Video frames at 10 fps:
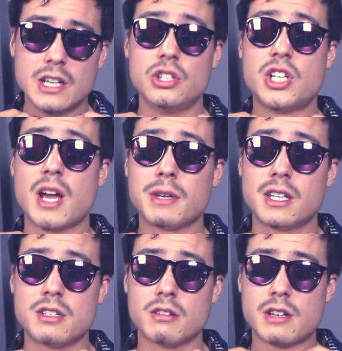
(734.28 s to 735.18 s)
jamming
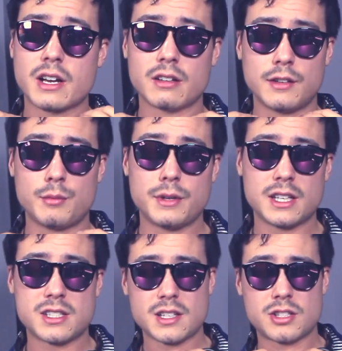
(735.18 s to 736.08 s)
into your neck a little bit.
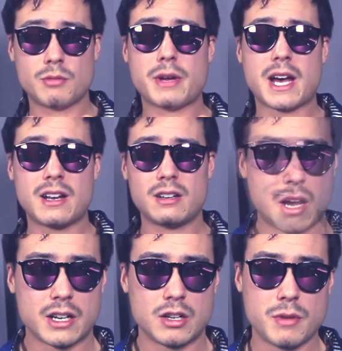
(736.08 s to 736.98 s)
It's not so bad.
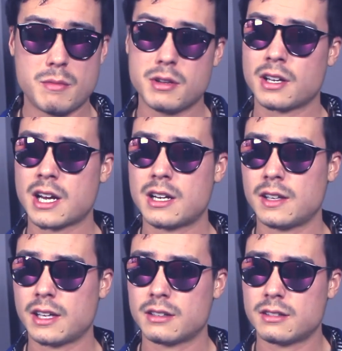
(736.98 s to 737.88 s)
I don't know, maybe you can kind of
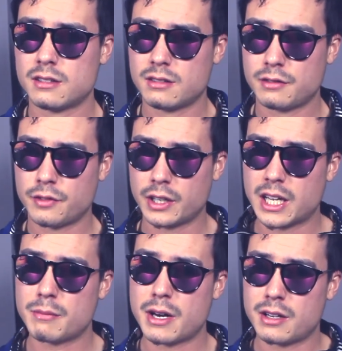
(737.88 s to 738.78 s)
like forget
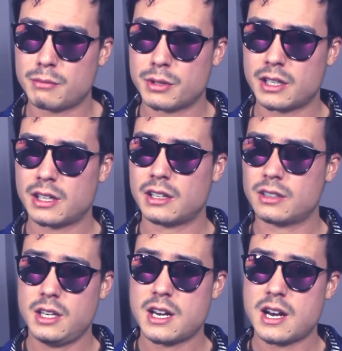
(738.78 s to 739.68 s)
about it, but
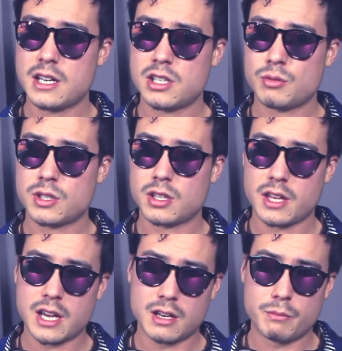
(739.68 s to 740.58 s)
yeah, I just wish that
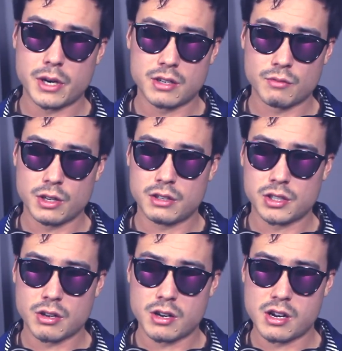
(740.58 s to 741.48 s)
they had a button where you could
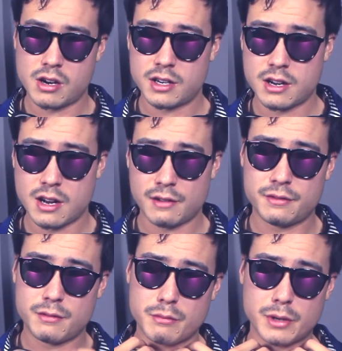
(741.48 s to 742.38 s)
turn it on and
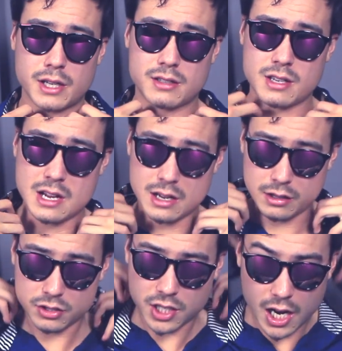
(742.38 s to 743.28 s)
off. But
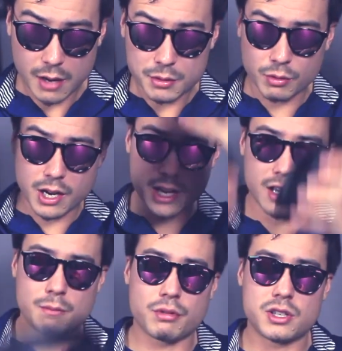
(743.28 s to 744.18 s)
there's times where I
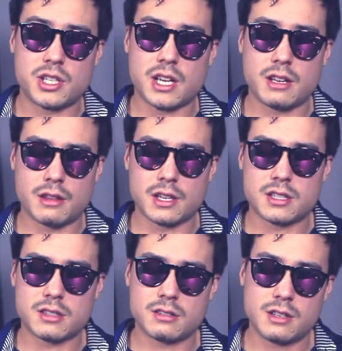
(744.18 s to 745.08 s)
appreciate
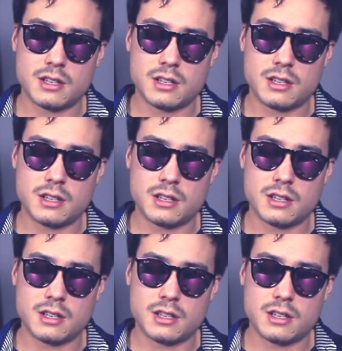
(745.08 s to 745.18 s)
this